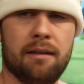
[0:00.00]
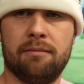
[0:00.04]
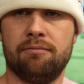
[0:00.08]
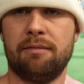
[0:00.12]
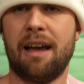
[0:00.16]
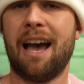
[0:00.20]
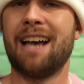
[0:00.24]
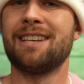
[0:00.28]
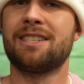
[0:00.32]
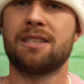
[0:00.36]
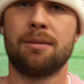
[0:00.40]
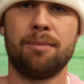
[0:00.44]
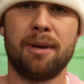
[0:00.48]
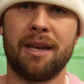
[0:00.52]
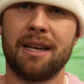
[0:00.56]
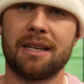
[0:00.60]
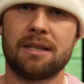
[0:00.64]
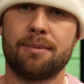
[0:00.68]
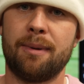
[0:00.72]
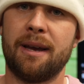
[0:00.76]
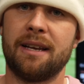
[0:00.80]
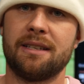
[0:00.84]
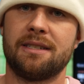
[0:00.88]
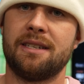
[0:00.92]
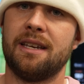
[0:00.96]
As to be
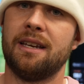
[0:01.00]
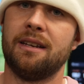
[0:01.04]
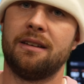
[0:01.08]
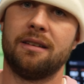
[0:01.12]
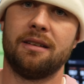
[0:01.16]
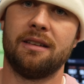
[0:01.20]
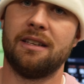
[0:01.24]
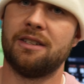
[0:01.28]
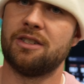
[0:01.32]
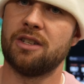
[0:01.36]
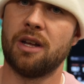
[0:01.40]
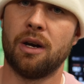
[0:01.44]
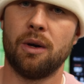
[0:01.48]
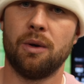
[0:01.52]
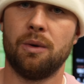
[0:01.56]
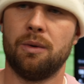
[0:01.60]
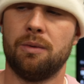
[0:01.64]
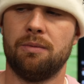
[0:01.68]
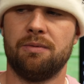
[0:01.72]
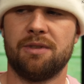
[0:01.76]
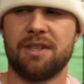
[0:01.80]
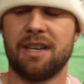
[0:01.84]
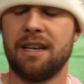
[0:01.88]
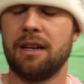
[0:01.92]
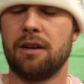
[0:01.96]
expected, it's no
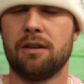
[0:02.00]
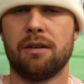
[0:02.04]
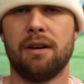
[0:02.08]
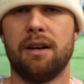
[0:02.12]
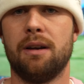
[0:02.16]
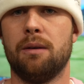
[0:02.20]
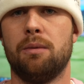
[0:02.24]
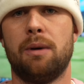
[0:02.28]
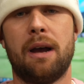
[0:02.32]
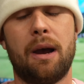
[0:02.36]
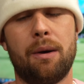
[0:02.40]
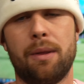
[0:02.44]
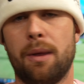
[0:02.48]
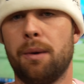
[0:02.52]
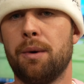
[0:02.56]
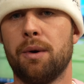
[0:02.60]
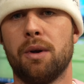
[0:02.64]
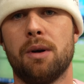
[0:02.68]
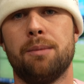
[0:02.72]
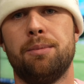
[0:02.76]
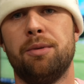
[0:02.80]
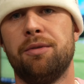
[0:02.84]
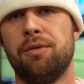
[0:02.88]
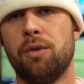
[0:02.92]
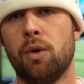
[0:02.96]
secret how they were
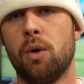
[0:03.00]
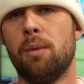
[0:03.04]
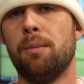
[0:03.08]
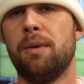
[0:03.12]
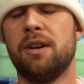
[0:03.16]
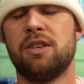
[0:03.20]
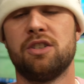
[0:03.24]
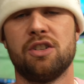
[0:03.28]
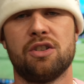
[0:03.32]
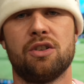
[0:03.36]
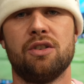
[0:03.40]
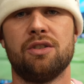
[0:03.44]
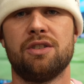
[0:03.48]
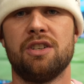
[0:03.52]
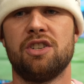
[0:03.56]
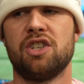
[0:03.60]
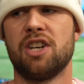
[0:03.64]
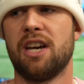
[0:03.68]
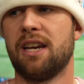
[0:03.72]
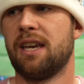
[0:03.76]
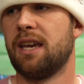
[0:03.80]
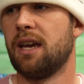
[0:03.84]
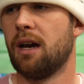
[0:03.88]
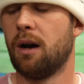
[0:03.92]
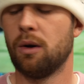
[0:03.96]
going to perform, but it's just good to
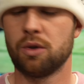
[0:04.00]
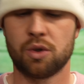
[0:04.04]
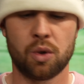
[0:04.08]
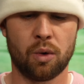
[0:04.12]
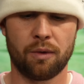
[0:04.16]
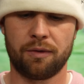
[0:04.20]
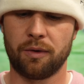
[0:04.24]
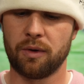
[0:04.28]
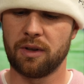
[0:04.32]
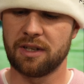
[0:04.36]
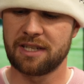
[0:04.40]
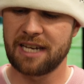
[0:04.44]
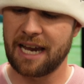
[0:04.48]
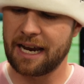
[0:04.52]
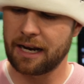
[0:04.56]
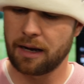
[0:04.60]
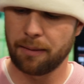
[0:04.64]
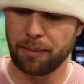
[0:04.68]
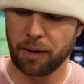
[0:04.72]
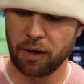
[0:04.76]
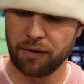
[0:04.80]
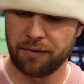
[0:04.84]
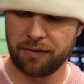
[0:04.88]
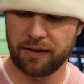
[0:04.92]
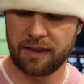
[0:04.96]
check it. I'll talk through the tech of
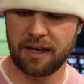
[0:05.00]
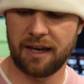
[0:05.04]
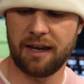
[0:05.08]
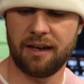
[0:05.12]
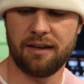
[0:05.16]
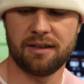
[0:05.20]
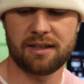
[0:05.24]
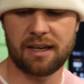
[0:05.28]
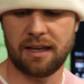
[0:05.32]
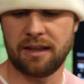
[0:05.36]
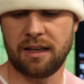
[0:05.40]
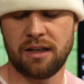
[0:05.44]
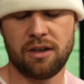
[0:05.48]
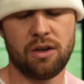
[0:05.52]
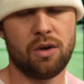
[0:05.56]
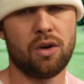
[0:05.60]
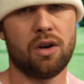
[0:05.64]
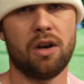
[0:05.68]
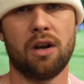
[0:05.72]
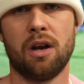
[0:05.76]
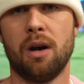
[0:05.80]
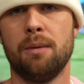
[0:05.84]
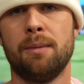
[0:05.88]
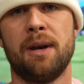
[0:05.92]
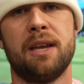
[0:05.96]
both of these, and then you can
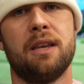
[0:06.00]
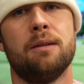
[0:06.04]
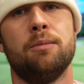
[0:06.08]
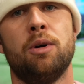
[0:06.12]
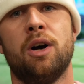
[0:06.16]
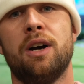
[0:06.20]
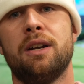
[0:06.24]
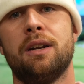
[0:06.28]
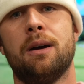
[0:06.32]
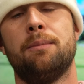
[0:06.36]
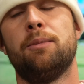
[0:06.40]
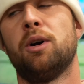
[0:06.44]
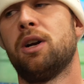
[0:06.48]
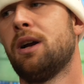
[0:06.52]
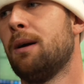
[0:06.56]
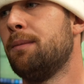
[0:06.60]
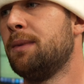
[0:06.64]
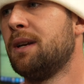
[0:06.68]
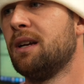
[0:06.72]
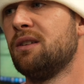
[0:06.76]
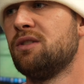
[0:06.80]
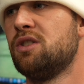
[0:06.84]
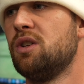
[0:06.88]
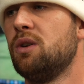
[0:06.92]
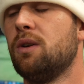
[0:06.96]
go make your mind up by coming
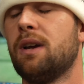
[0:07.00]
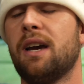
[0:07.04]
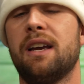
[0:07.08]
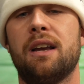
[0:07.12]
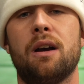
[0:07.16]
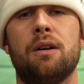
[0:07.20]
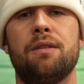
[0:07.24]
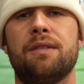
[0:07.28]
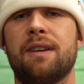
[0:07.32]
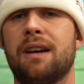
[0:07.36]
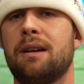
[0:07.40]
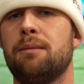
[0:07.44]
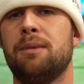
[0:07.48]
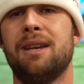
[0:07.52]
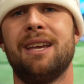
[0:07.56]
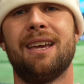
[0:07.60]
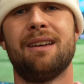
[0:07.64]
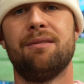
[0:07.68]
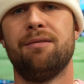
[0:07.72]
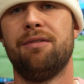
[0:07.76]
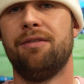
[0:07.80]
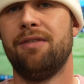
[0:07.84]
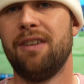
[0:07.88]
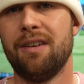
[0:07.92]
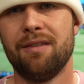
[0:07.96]
down to UK Golf Academy and
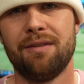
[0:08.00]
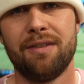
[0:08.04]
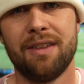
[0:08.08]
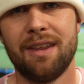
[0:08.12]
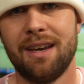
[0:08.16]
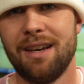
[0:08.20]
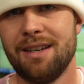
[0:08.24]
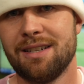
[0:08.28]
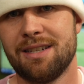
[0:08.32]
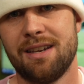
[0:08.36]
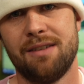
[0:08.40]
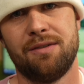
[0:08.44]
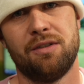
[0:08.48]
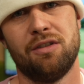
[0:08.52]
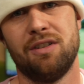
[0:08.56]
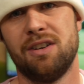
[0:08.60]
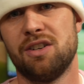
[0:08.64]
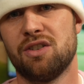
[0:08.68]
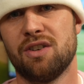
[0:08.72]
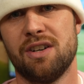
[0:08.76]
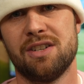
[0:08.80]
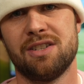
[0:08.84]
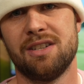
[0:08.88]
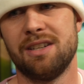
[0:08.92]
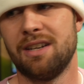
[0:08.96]
getting fit for these, see if you're
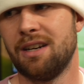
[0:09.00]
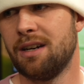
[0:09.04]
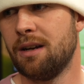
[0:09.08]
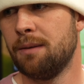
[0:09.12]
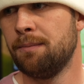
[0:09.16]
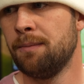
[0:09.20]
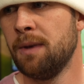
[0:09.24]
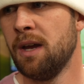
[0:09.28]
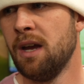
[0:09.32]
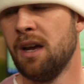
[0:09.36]
interested in them.